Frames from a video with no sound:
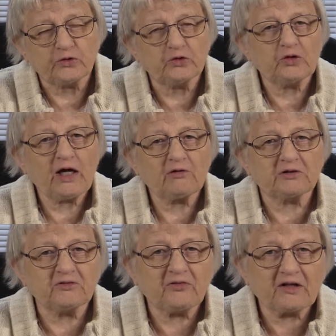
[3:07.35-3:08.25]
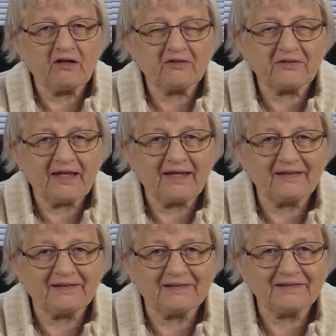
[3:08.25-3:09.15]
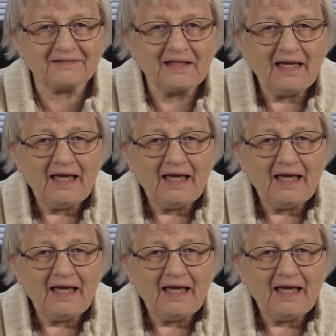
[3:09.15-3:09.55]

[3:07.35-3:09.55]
Do you know how difficult that is?